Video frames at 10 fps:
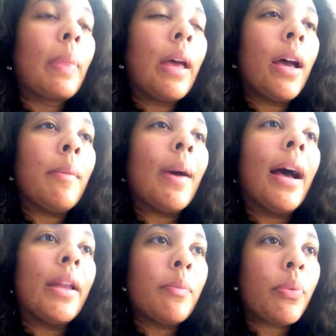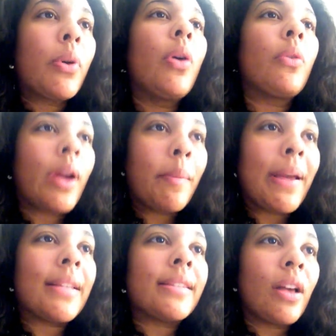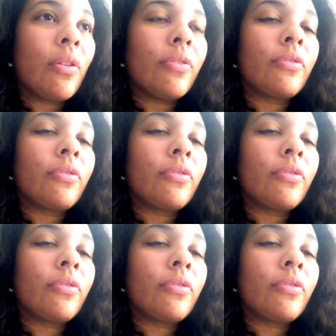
unprogram myself